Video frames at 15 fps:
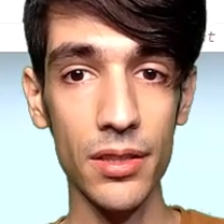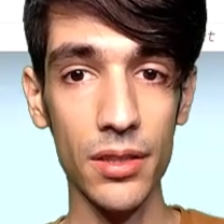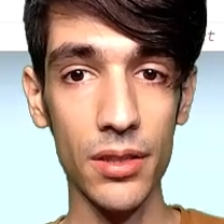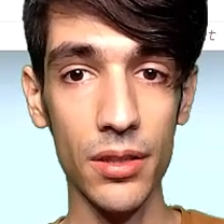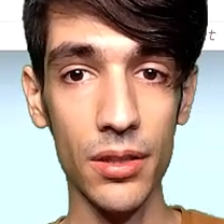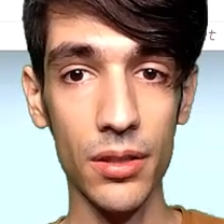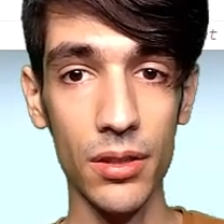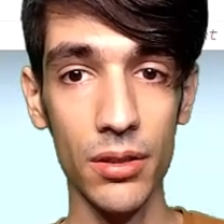
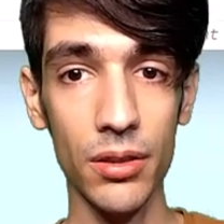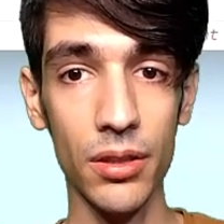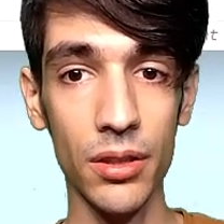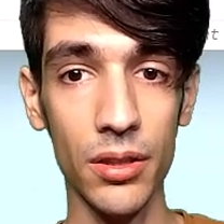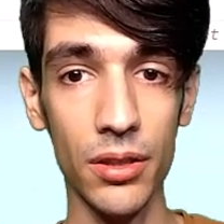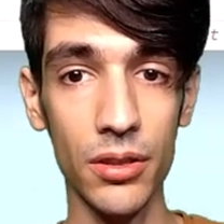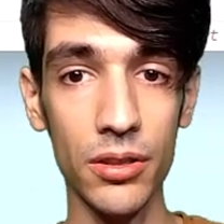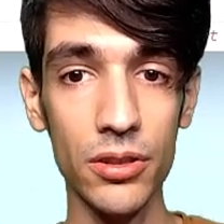
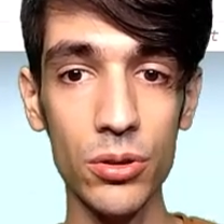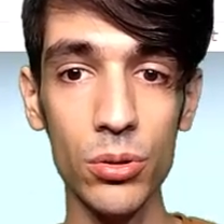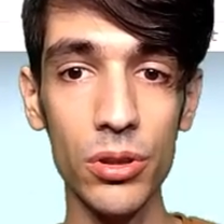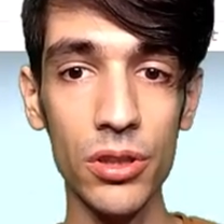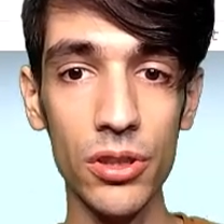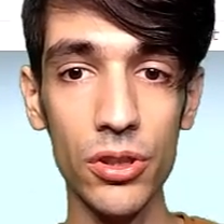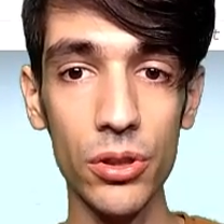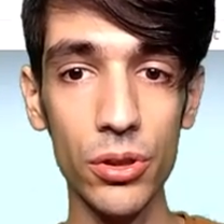
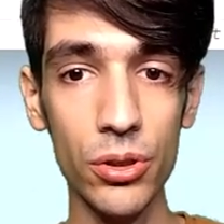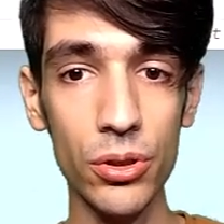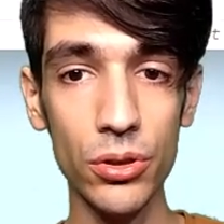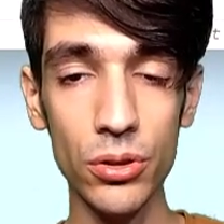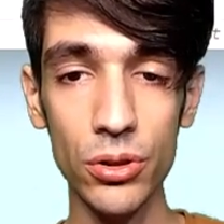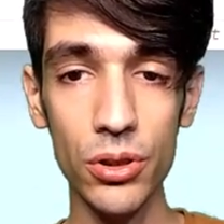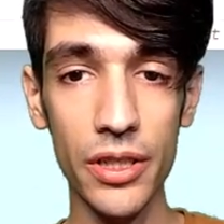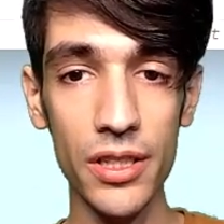
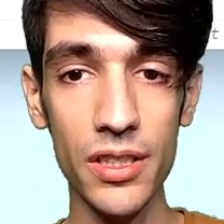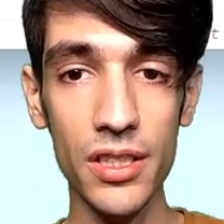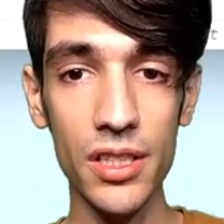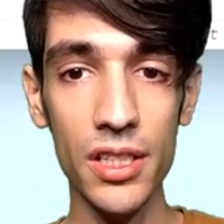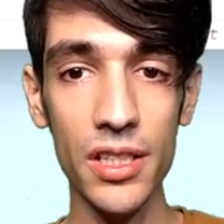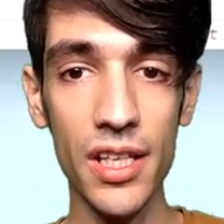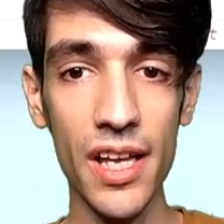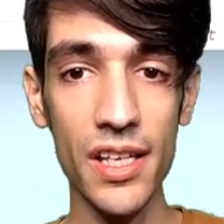you can
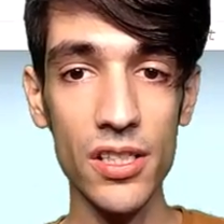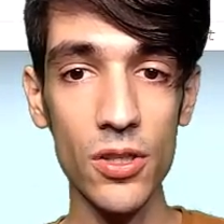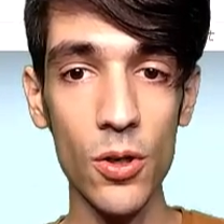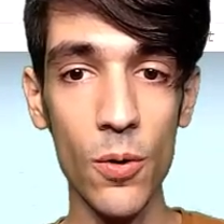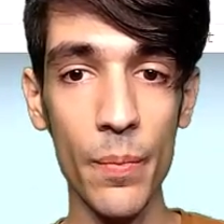see it has so